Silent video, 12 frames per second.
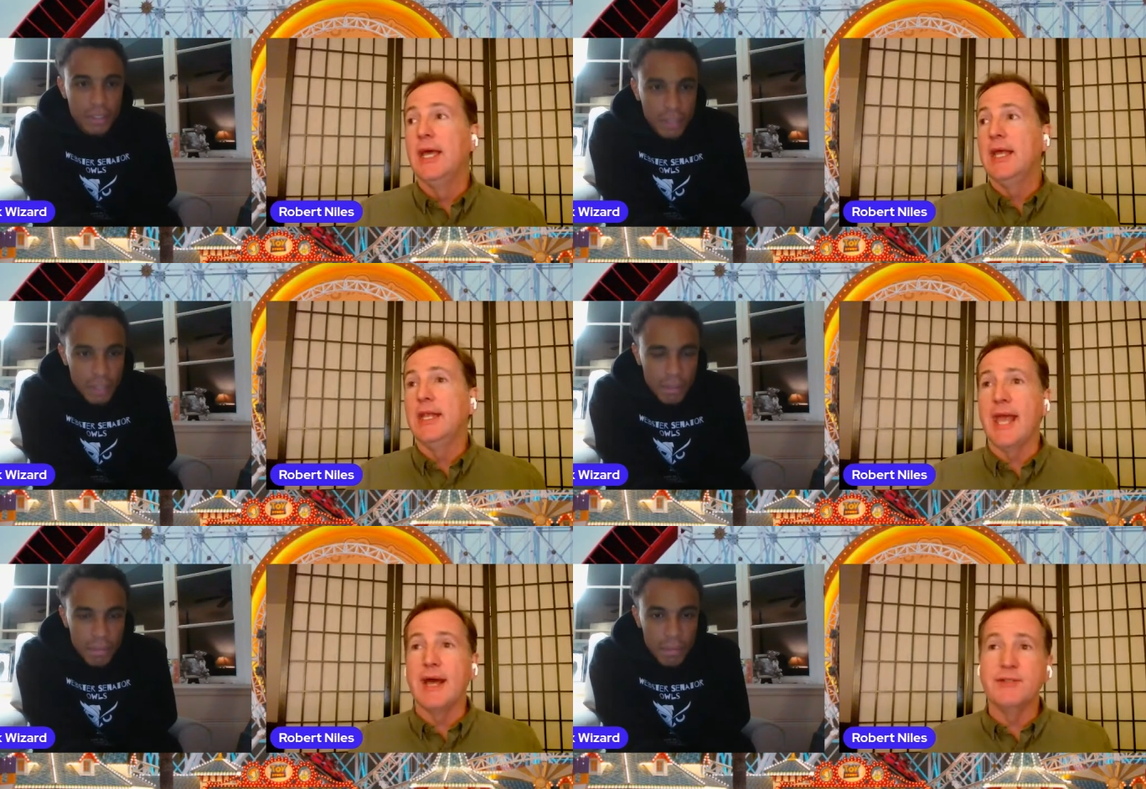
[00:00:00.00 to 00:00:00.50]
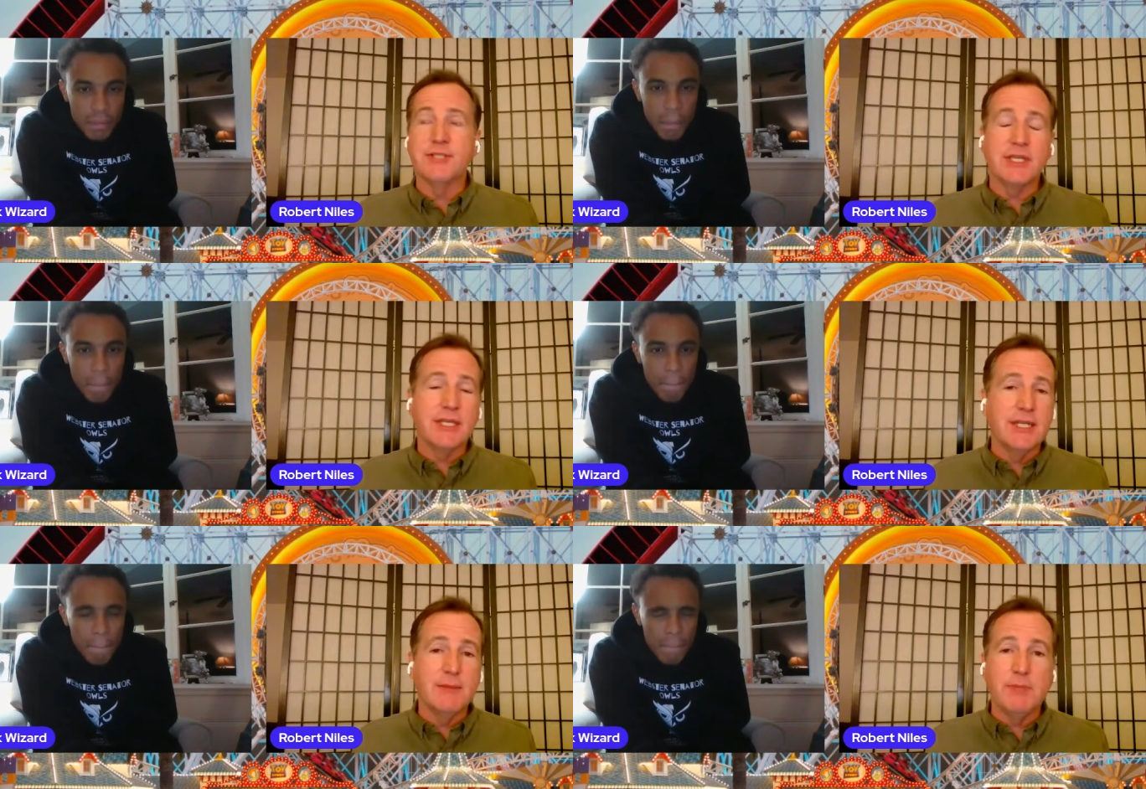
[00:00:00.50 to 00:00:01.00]
Speaker 1: Now, is it
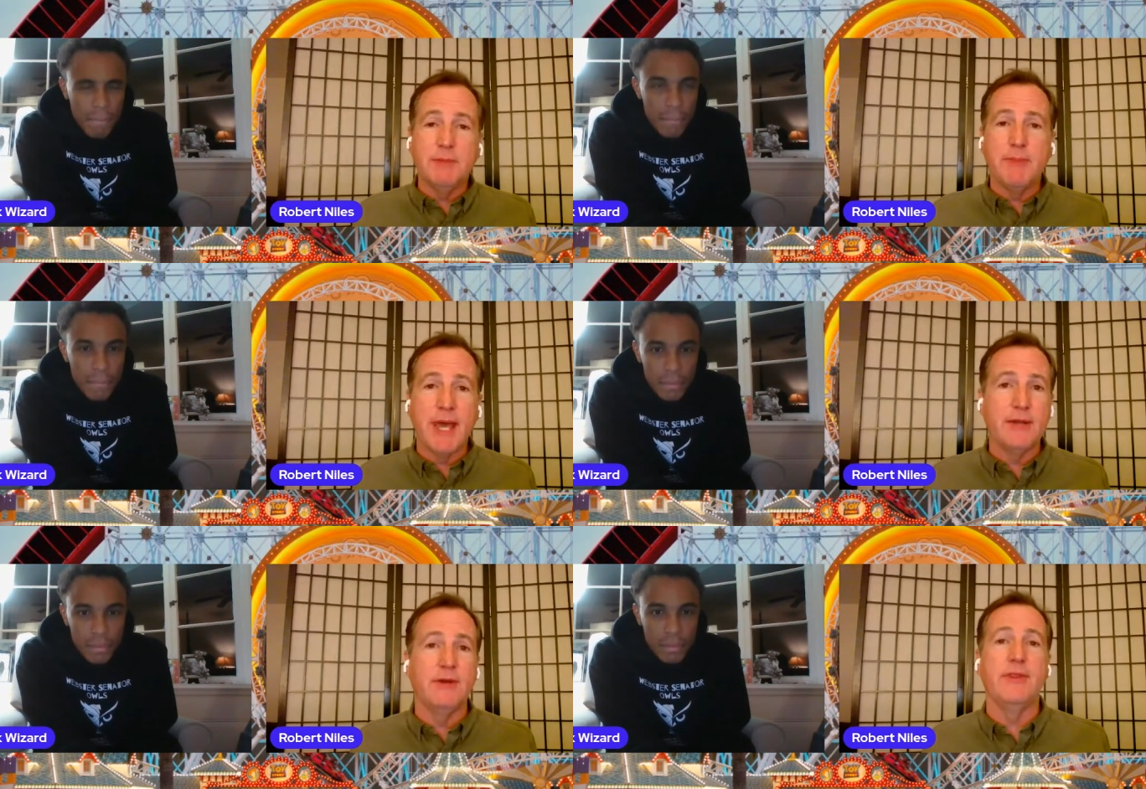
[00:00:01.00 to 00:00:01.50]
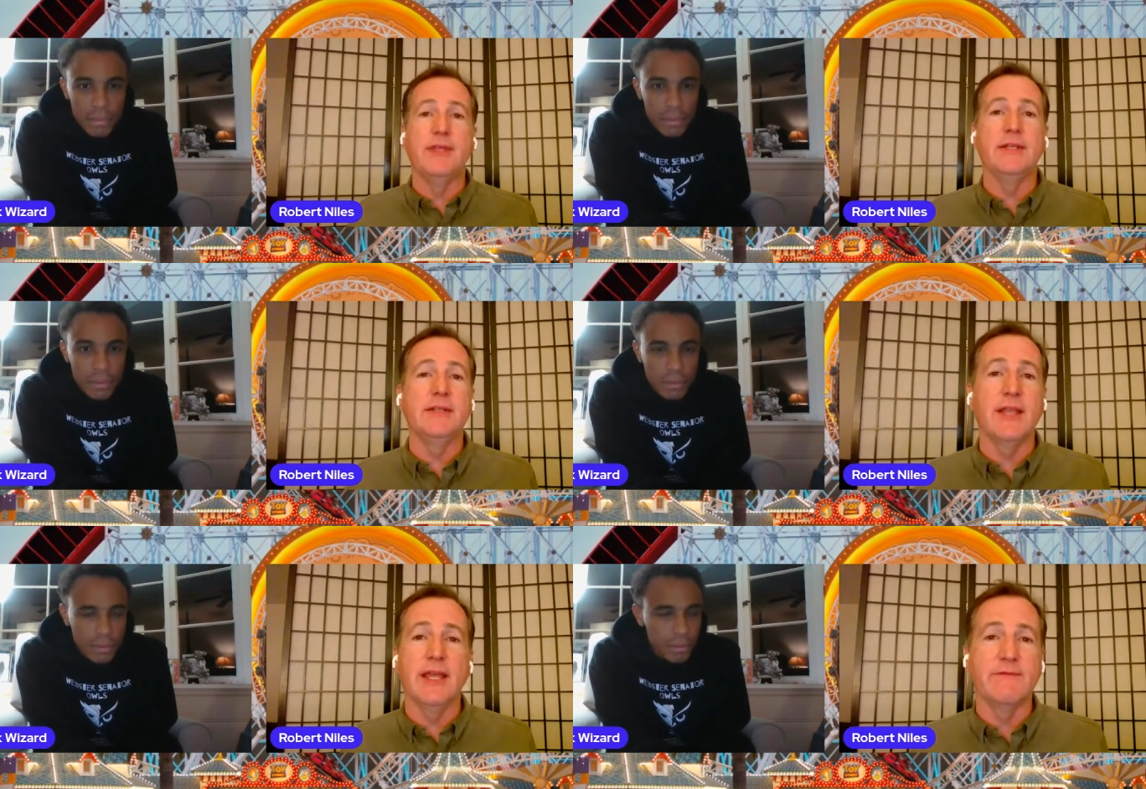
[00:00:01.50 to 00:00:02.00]
going to be better
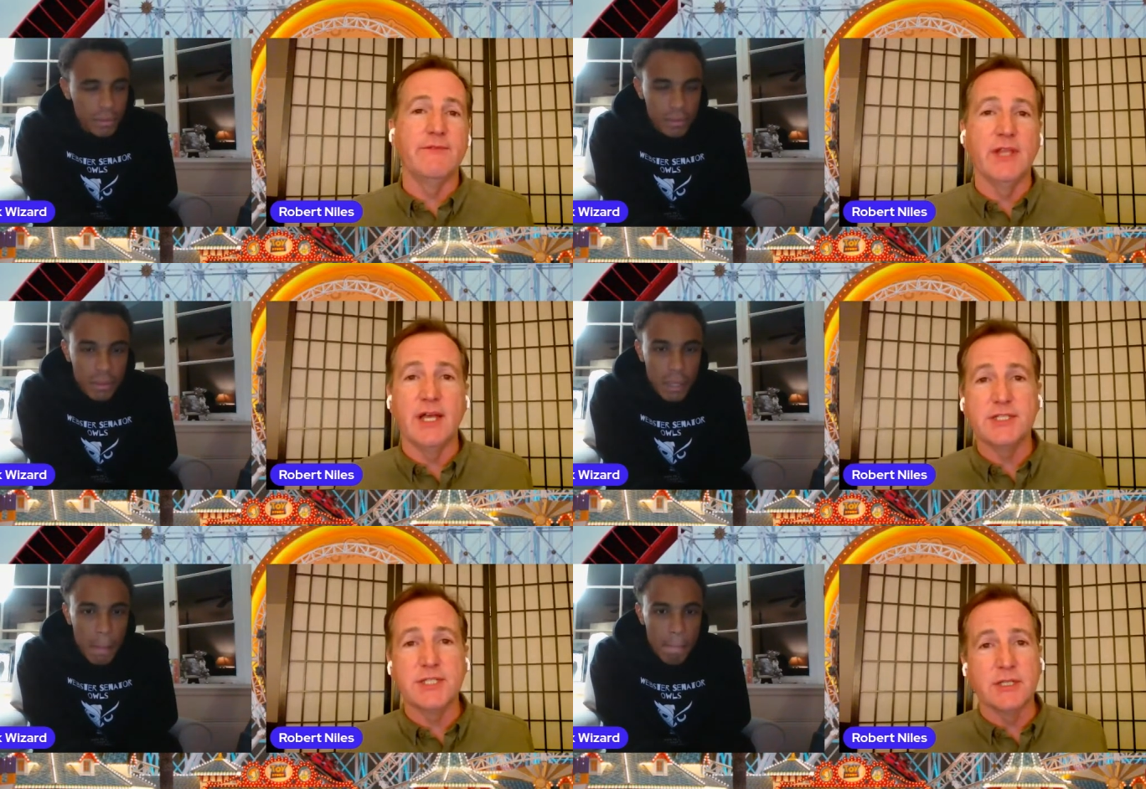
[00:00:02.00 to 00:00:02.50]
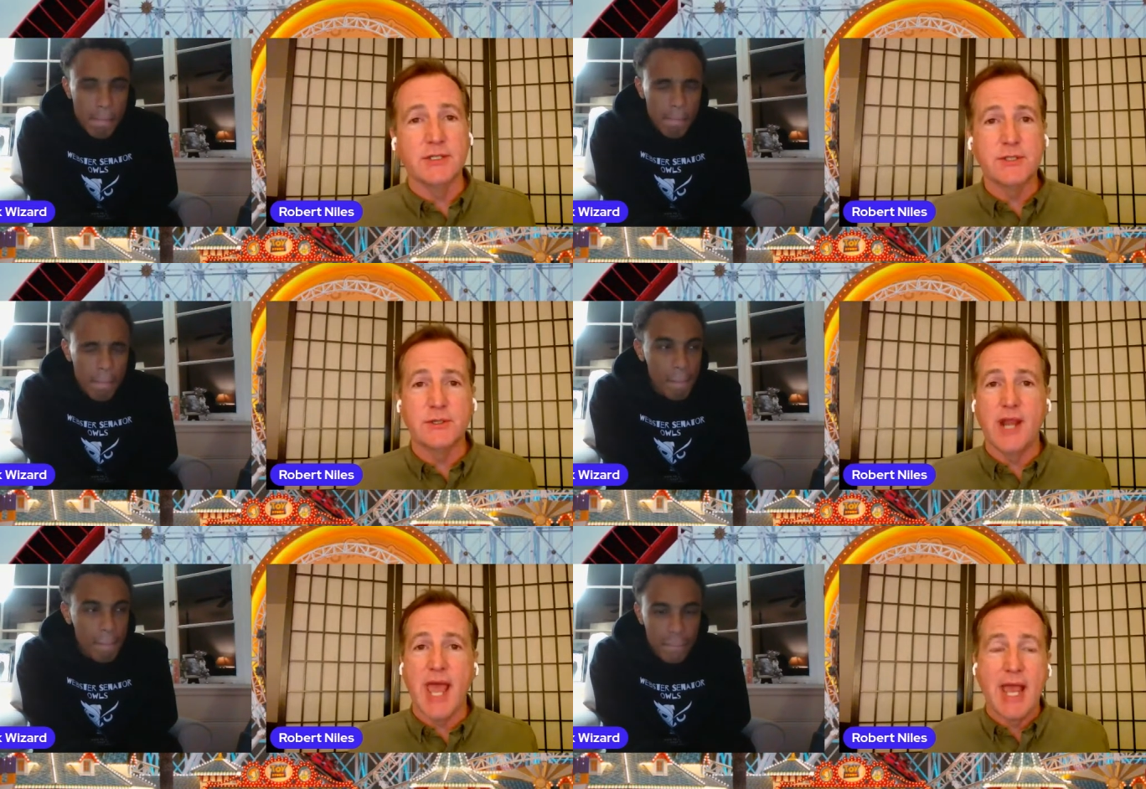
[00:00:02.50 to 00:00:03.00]
than like Velocicoaster
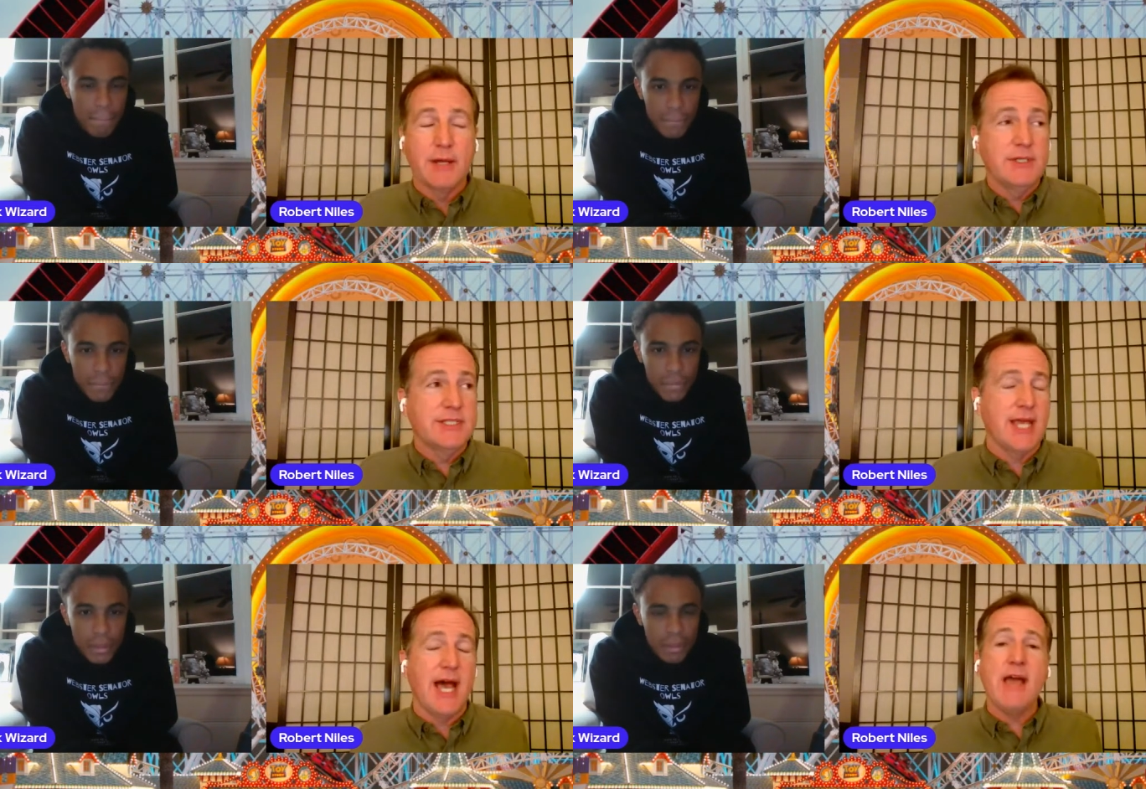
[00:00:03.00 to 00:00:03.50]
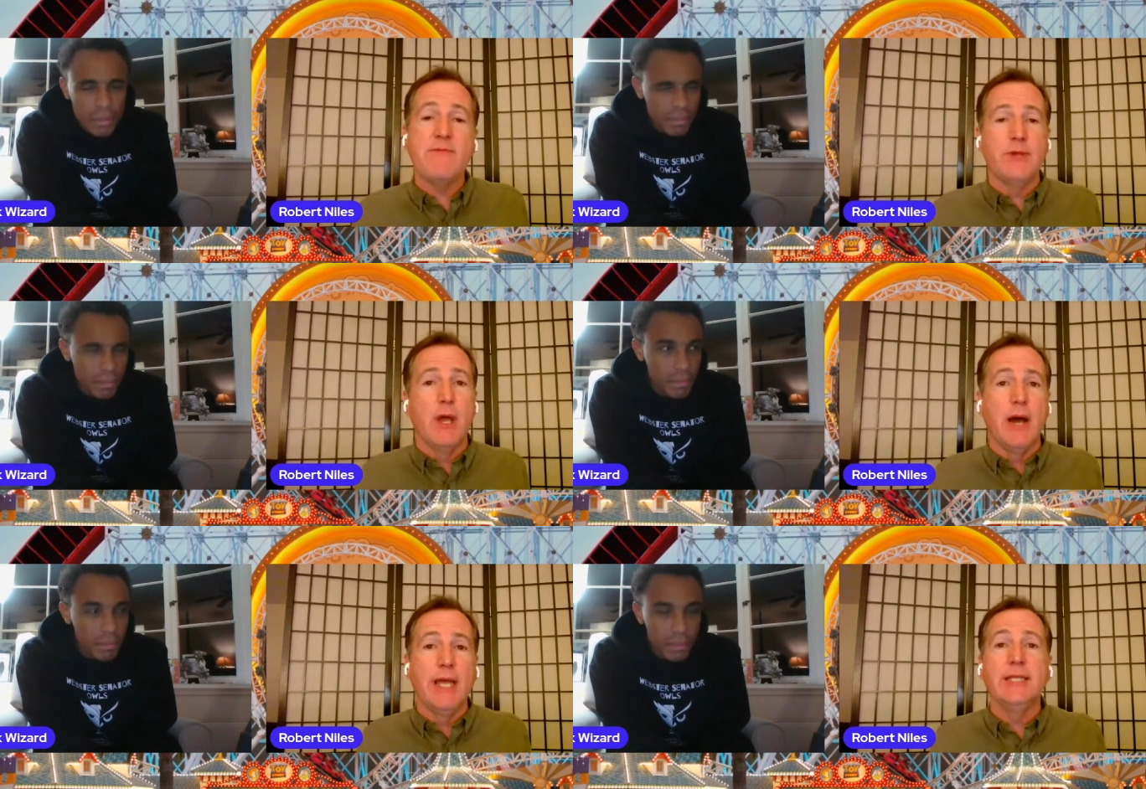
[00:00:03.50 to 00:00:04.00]
or Hagrid's? I have
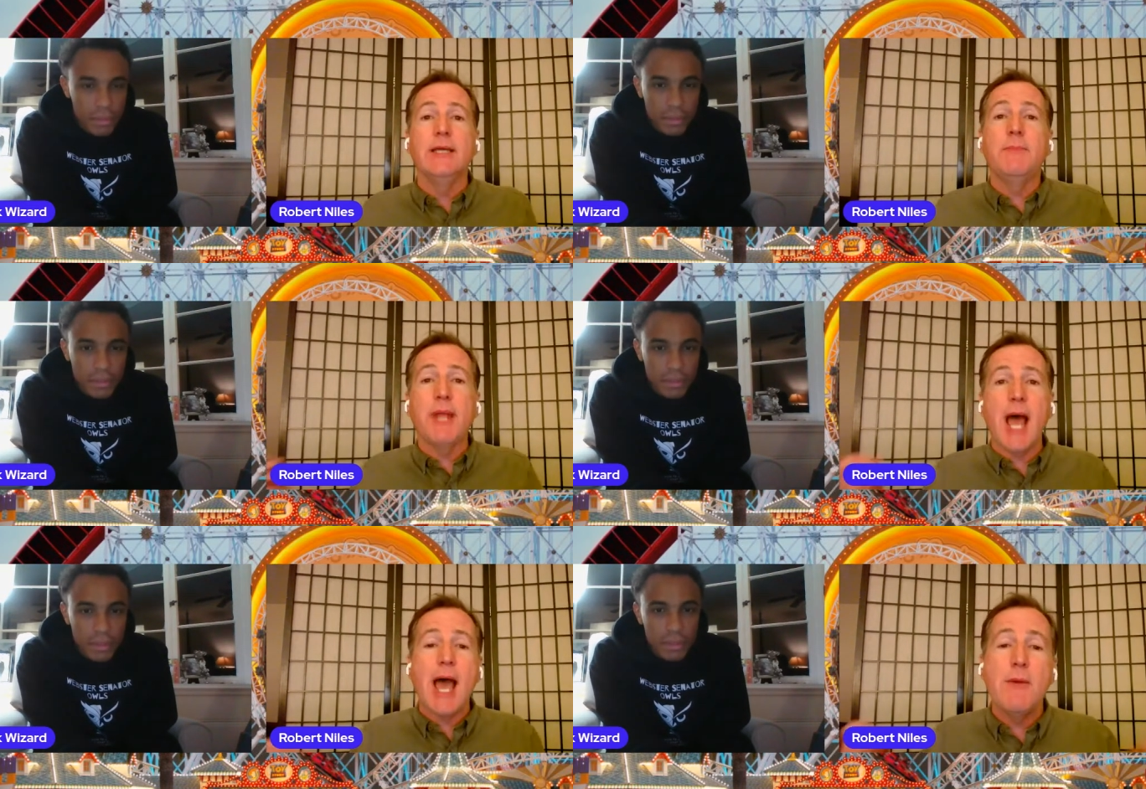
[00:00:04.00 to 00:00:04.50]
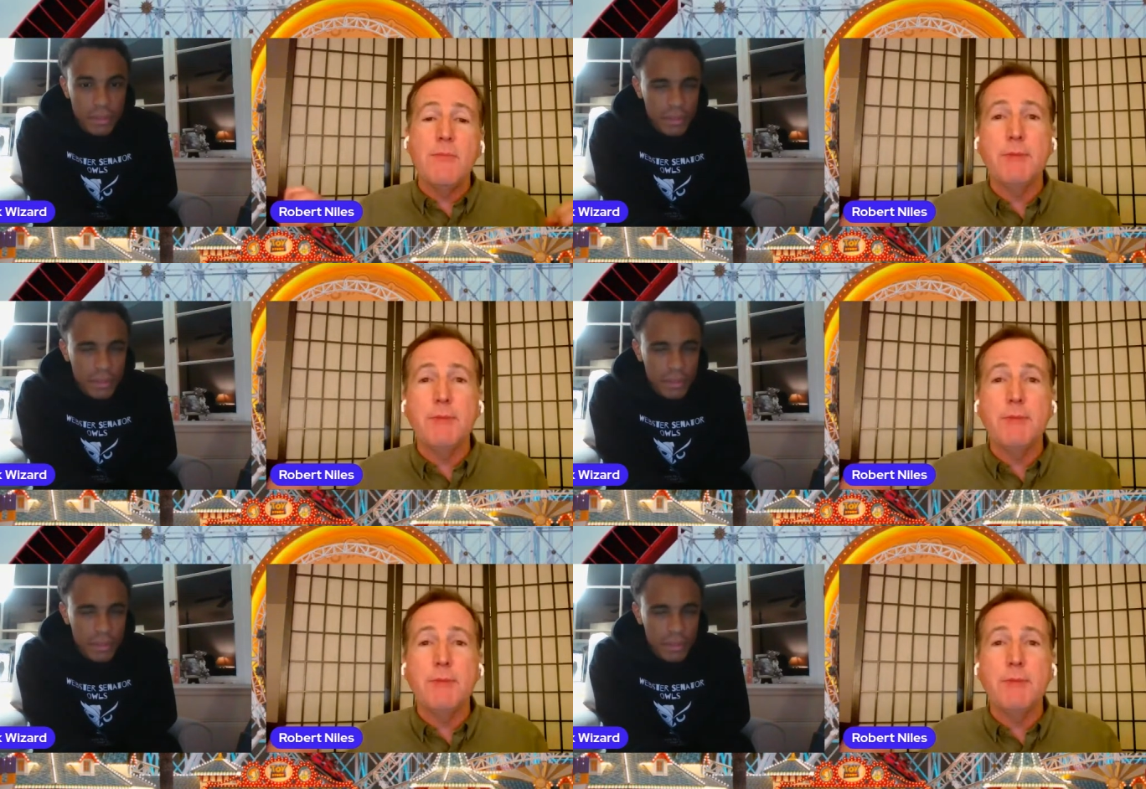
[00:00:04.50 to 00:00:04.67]
no idea, but I'd be